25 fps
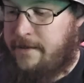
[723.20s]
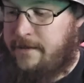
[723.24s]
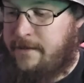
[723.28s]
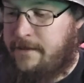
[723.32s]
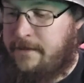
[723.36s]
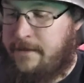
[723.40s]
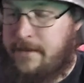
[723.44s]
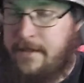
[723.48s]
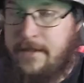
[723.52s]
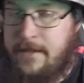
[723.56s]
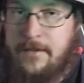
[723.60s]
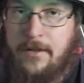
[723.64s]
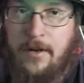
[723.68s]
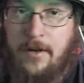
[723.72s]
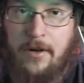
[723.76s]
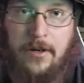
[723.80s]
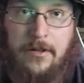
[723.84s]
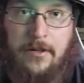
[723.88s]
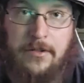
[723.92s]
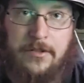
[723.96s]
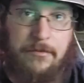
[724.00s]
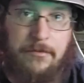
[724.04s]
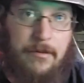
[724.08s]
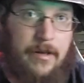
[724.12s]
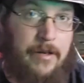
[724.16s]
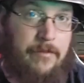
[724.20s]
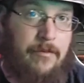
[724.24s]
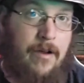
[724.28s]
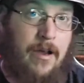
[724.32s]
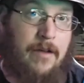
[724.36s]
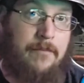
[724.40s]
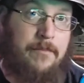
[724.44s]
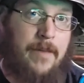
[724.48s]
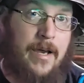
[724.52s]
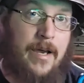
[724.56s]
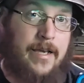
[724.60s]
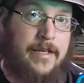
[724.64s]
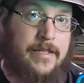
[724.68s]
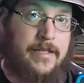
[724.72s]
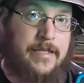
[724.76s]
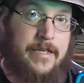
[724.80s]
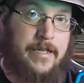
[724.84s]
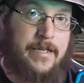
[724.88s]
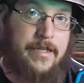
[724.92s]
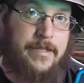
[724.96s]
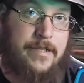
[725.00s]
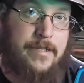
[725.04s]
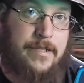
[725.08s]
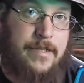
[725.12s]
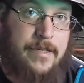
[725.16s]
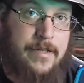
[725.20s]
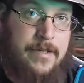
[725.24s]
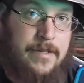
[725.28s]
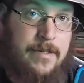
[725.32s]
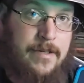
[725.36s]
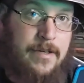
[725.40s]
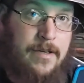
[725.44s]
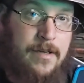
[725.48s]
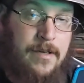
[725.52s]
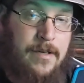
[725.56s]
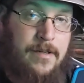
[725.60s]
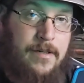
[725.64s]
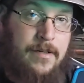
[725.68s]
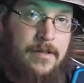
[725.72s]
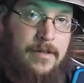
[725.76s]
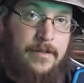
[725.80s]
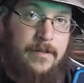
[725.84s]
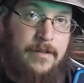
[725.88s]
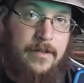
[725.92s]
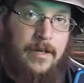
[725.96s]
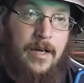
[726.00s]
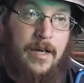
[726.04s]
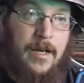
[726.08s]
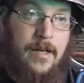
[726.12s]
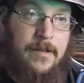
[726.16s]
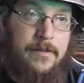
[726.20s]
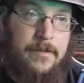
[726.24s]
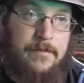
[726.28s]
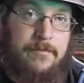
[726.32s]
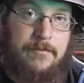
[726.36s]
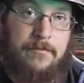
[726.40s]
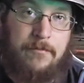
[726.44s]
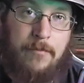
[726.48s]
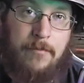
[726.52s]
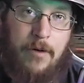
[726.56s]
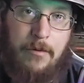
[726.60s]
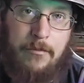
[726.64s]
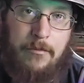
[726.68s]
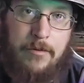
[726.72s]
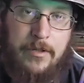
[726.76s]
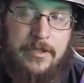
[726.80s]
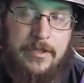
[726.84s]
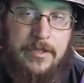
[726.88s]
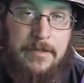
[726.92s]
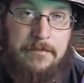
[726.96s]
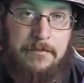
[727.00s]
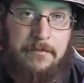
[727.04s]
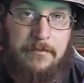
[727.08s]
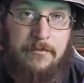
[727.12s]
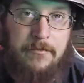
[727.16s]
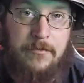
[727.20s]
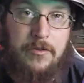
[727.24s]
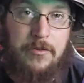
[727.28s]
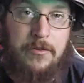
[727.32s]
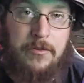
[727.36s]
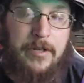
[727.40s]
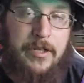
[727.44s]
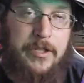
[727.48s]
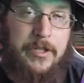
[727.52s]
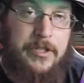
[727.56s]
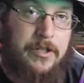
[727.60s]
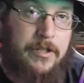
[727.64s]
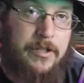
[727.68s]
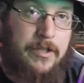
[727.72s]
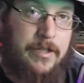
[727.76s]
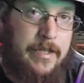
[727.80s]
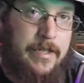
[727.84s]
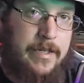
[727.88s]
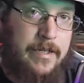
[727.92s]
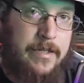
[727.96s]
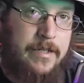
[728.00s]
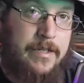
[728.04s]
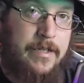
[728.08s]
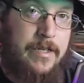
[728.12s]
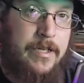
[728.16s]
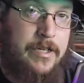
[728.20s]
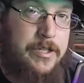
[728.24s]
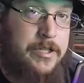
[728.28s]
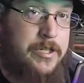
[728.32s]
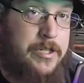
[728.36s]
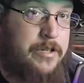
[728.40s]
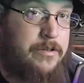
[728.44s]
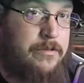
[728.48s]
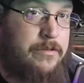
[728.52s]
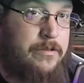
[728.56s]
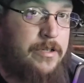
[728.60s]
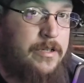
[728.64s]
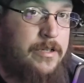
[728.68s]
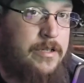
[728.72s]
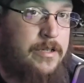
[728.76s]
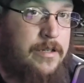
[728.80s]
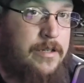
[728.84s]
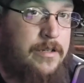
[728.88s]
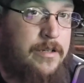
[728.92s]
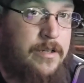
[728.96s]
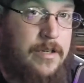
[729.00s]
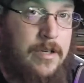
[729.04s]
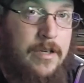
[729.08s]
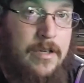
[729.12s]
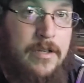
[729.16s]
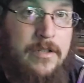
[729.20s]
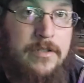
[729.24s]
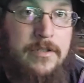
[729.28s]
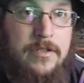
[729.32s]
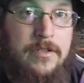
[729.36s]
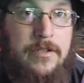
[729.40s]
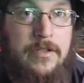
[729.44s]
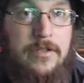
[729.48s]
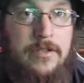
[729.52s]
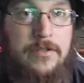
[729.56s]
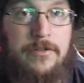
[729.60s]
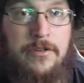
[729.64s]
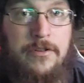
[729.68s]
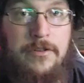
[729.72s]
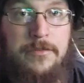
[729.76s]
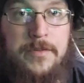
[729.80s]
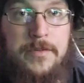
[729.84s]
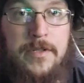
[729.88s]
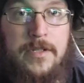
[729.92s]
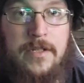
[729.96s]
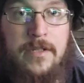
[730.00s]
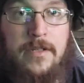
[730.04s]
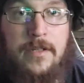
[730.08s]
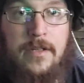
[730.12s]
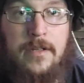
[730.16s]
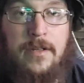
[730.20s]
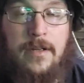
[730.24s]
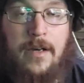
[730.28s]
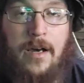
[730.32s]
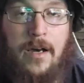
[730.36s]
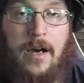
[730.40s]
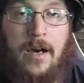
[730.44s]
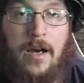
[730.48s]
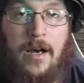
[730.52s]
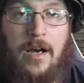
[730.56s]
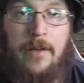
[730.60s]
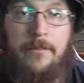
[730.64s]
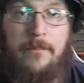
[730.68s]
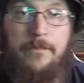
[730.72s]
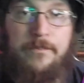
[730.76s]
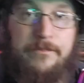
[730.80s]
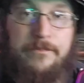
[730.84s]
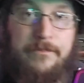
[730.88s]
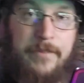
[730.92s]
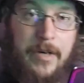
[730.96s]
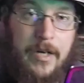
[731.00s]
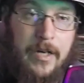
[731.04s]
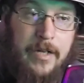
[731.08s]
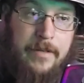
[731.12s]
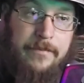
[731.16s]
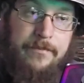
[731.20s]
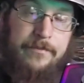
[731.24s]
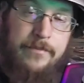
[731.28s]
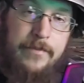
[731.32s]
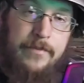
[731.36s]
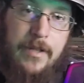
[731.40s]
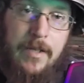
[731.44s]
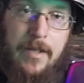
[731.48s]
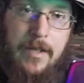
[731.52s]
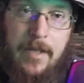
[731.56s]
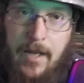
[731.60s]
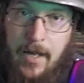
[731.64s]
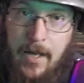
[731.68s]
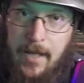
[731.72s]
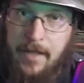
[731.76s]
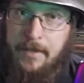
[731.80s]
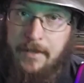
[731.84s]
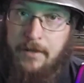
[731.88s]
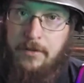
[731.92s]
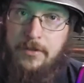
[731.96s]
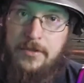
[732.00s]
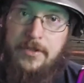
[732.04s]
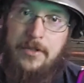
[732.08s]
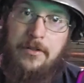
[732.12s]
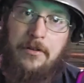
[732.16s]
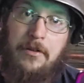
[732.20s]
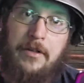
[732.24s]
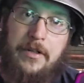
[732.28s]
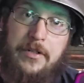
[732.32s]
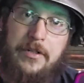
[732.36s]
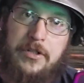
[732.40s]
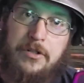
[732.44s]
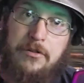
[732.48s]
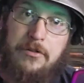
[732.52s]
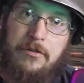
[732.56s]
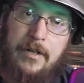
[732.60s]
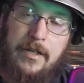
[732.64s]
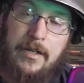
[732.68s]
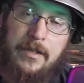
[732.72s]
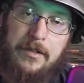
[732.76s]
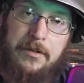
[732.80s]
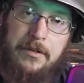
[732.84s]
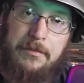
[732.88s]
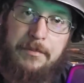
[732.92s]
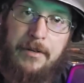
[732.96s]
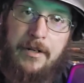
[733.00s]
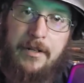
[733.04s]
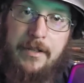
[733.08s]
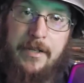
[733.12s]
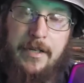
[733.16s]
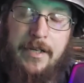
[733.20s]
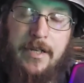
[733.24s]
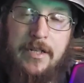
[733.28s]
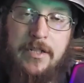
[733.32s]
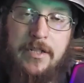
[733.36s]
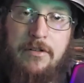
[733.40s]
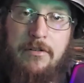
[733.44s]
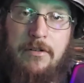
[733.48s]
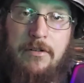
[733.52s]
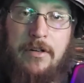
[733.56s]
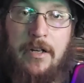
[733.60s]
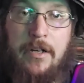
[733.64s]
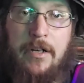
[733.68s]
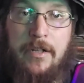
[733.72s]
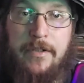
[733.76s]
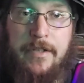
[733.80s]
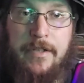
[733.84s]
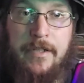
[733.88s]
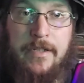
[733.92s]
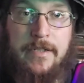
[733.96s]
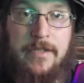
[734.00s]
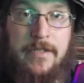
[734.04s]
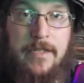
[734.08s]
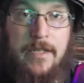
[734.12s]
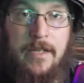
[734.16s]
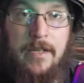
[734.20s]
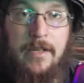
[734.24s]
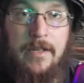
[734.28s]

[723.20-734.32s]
these are 20 round magazines, what was traditionally issued to the troops. But I also enjoy a little bit of the history on this.